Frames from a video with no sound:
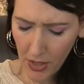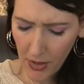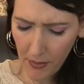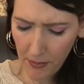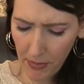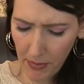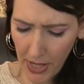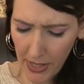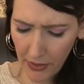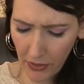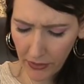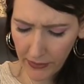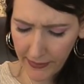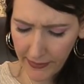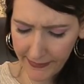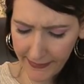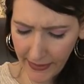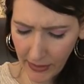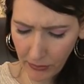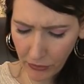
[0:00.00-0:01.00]
But on the
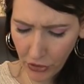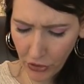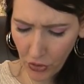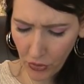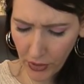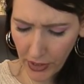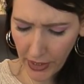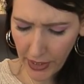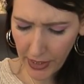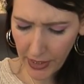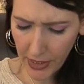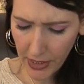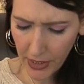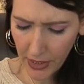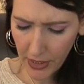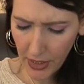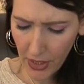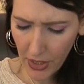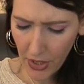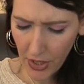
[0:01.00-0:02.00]
same token,
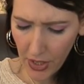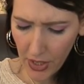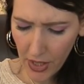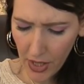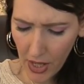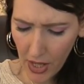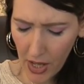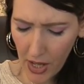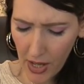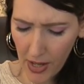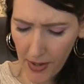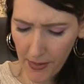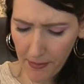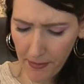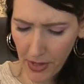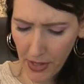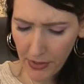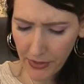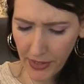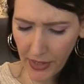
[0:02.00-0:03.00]

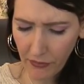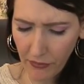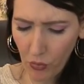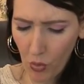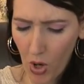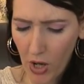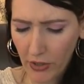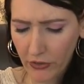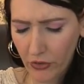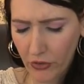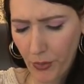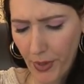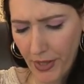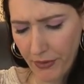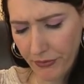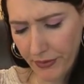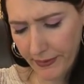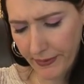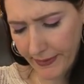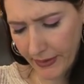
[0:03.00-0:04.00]
they've walked away
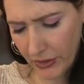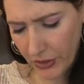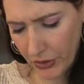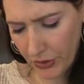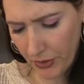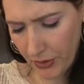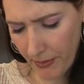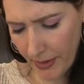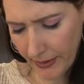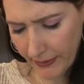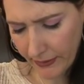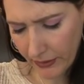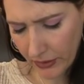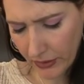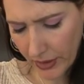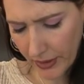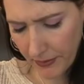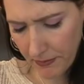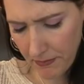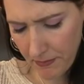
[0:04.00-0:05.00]
physically or
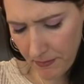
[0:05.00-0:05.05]
mentally.